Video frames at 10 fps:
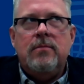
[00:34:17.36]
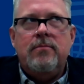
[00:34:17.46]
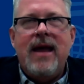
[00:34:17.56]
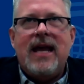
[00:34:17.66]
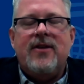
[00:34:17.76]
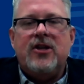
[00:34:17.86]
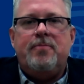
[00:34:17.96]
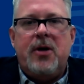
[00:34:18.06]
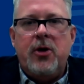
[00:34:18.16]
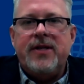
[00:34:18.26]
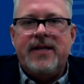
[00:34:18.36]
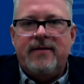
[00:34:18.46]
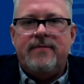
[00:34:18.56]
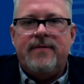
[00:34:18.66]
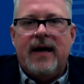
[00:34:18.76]
make this
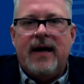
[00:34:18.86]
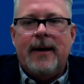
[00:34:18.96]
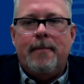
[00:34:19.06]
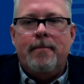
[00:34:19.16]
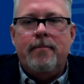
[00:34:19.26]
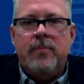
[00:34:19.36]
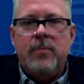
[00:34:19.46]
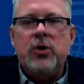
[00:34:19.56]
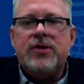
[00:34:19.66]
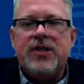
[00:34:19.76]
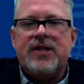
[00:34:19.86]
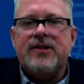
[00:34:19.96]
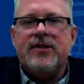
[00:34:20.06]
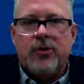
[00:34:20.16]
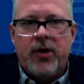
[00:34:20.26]
punitive. Um, use this
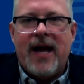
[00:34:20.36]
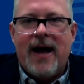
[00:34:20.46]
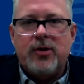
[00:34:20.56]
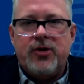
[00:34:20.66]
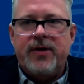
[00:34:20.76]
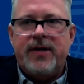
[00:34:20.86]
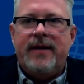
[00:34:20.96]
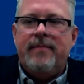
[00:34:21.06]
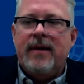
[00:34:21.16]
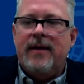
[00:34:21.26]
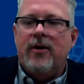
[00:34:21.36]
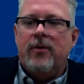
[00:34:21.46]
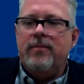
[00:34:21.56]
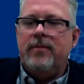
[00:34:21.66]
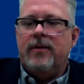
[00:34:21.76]
as a learning opportunity. Uh,
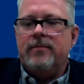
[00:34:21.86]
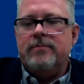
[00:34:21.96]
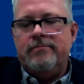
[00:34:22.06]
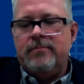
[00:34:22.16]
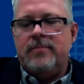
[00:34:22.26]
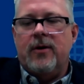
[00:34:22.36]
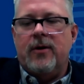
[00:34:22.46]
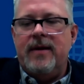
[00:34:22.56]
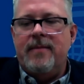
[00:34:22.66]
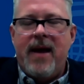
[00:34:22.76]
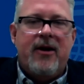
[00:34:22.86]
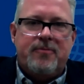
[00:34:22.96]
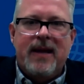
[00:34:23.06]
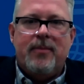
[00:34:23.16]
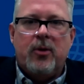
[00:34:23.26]
don't don't don't
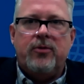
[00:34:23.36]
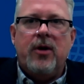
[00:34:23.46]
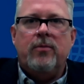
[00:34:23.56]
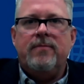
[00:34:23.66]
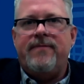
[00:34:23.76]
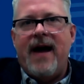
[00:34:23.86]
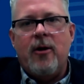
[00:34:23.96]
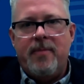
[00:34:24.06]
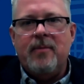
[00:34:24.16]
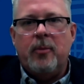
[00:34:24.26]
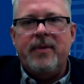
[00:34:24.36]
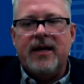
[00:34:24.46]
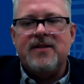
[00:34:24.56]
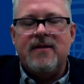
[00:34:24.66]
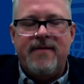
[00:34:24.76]
embarrass people. Don't fire people
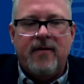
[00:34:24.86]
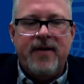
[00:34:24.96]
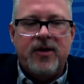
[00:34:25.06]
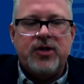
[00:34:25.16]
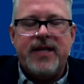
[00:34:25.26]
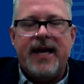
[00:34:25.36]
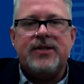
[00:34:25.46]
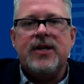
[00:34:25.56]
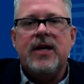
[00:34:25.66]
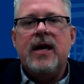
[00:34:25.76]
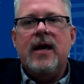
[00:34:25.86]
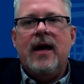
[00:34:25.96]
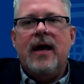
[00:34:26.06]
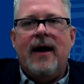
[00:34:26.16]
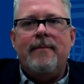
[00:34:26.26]
because they fail phishing tests.
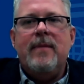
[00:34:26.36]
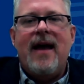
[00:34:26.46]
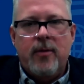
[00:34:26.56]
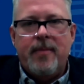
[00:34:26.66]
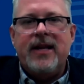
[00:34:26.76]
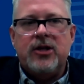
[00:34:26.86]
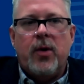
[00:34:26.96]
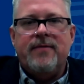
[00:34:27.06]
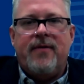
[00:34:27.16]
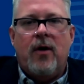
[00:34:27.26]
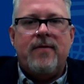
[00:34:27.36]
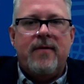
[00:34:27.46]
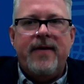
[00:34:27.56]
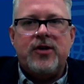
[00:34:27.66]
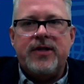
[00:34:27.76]
Uh, everybody is going to fall for
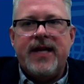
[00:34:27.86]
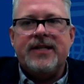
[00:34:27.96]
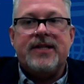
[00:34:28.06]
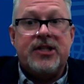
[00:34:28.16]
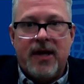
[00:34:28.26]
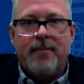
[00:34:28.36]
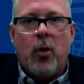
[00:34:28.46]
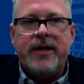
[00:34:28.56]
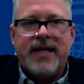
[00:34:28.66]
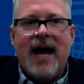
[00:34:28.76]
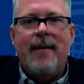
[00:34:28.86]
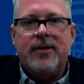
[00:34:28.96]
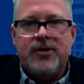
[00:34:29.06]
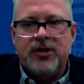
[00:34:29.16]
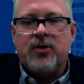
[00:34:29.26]
a phishing test at some point in time.
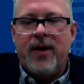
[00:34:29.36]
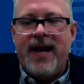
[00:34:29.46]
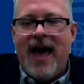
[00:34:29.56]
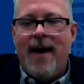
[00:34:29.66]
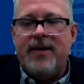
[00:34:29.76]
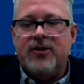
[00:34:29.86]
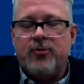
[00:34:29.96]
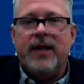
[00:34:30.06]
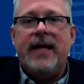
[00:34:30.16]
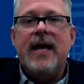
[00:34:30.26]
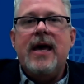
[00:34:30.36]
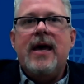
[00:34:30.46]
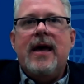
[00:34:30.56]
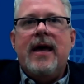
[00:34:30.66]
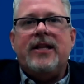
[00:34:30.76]
It's just going to happen. It's really,
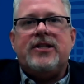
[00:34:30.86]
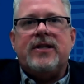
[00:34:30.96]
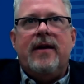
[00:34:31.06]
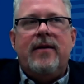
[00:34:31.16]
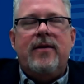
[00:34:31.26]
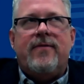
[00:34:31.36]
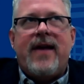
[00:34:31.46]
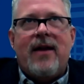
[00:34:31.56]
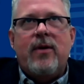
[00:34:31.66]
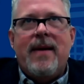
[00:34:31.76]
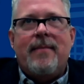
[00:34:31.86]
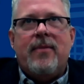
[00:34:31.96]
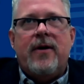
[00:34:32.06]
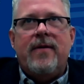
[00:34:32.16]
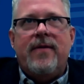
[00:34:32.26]
it's you've got to
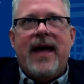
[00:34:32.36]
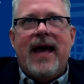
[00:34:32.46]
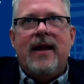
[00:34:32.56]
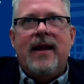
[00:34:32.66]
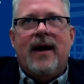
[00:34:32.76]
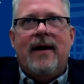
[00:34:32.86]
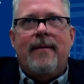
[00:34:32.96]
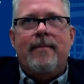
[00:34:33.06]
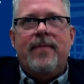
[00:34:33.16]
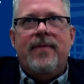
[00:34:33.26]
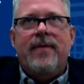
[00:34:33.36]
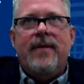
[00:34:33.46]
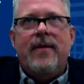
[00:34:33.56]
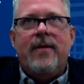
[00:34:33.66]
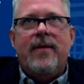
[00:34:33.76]
remember that um,
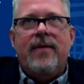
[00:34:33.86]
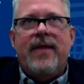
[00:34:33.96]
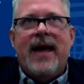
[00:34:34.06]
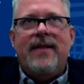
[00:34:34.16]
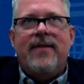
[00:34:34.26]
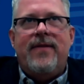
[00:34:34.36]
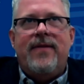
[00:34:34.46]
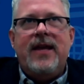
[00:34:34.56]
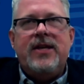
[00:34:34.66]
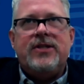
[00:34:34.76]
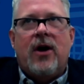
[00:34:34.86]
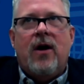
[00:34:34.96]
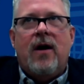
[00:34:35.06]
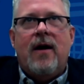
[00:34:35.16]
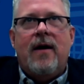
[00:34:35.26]
that these
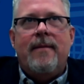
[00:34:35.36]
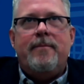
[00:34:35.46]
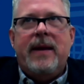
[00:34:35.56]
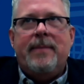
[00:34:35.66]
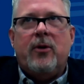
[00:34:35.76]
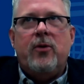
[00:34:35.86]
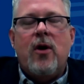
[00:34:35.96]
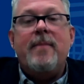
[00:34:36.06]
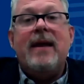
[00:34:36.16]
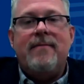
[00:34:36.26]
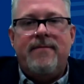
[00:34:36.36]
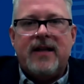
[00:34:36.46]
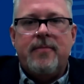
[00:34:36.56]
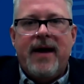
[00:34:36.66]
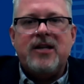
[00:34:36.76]
are people who are being
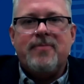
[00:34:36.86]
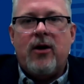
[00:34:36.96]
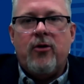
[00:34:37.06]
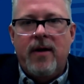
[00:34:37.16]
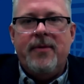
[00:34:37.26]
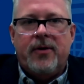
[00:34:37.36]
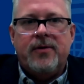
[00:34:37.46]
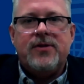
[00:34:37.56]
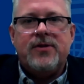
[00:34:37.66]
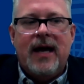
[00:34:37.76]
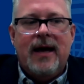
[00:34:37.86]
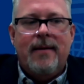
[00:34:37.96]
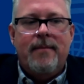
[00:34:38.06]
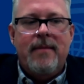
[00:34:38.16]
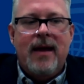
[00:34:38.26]
victimized by criminals
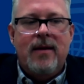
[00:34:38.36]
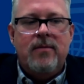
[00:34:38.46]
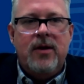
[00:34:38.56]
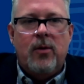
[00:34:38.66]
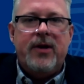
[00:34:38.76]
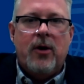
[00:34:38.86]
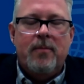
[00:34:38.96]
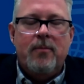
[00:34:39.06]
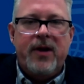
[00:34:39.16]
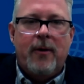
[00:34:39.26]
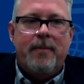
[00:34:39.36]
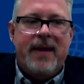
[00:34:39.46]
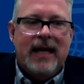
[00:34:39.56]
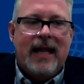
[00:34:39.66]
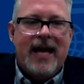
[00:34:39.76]
um, and you know we don't we don't
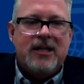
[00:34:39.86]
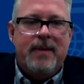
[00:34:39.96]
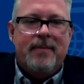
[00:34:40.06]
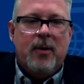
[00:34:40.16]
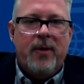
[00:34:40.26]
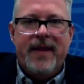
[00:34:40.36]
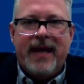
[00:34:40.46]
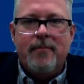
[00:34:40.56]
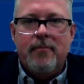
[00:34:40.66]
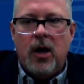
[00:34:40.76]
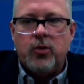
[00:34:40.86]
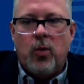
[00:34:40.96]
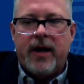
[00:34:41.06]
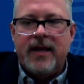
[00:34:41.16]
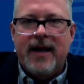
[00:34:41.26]
penalize people when they get mugged
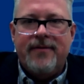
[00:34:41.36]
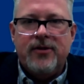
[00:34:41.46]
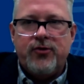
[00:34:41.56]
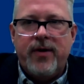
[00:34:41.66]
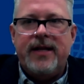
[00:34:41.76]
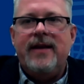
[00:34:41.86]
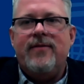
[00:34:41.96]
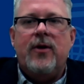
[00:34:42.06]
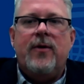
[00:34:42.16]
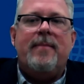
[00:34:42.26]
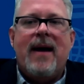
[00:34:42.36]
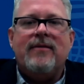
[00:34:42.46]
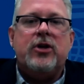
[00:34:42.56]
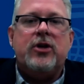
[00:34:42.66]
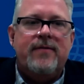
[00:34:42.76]
walking down the street even though they
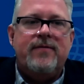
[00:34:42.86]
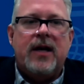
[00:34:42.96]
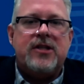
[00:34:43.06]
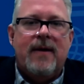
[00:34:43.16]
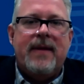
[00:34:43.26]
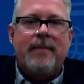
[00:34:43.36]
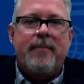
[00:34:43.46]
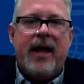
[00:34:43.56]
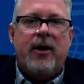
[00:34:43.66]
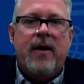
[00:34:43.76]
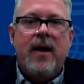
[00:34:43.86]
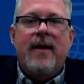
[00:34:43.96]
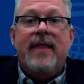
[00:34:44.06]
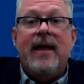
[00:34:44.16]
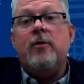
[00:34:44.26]
probably could have done something better
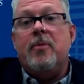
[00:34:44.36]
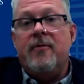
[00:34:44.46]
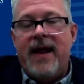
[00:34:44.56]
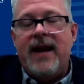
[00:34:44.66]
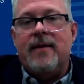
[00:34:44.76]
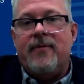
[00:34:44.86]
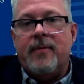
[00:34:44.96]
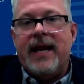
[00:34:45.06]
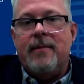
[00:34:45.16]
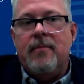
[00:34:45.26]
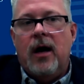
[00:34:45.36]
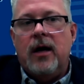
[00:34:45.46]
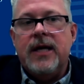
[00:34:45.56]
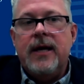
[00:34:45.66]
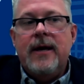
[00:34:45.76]
that would have prevented them from getting
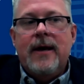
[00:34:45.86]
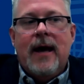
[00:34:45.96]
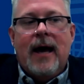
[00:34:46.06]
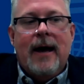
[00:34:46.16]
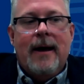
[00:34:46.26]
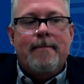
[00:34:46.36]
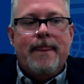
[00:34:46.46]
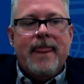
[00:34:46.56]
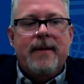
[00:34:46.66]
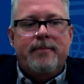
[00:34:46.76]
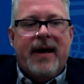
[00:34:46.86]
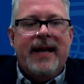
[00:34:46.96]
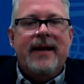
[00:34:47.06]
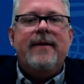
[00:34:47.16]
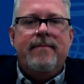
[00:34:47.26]
mugged uh,
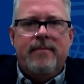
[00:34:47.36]
but